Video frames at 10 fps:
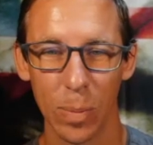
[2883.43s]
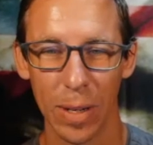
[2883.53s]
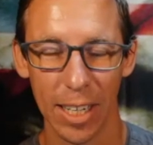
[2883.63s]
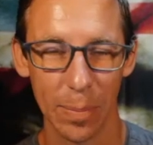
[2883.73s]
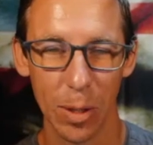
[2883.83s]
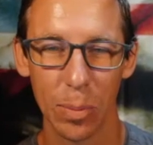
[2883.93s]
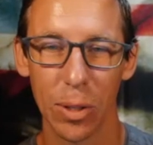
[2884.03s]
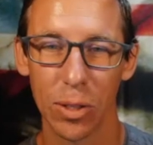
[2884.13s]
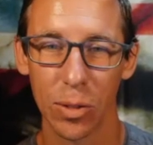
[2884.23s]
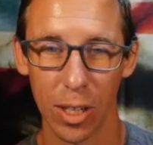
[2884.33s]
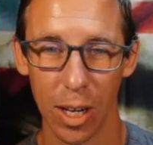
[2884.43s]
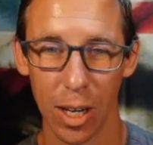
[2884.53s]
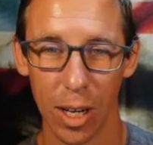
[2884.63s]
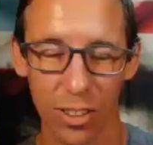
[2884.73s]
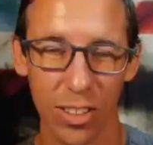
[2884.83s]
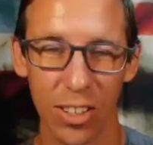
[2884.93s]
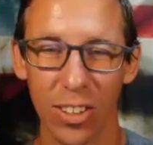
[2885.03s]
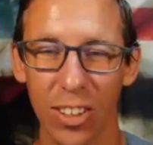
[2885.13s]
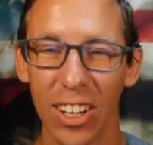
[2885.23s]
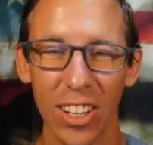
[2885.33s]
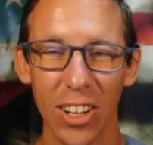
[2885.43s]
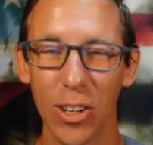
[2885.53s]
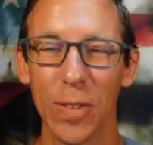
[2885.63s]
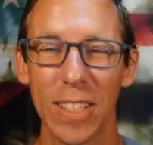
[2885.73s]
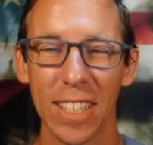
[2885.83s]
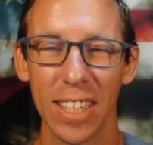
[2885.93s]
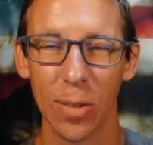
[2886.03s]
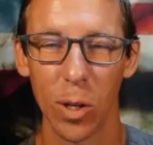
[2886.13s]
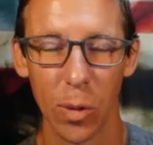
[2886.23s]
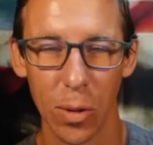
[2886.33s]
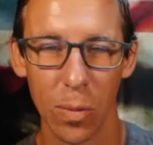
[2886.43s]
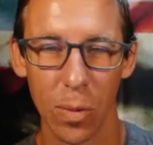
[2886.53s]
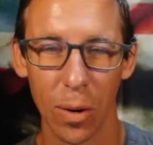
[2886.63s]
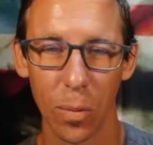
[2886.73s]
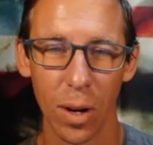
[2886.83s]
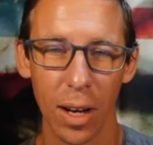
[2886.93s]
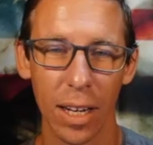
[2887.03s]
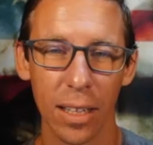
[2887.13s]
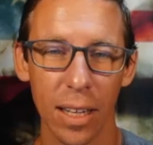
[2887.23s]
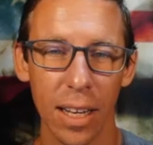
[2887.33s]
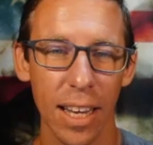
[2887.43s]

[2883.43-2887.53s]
or picking up your books or coming actually to your, your new facility and working with you one on one.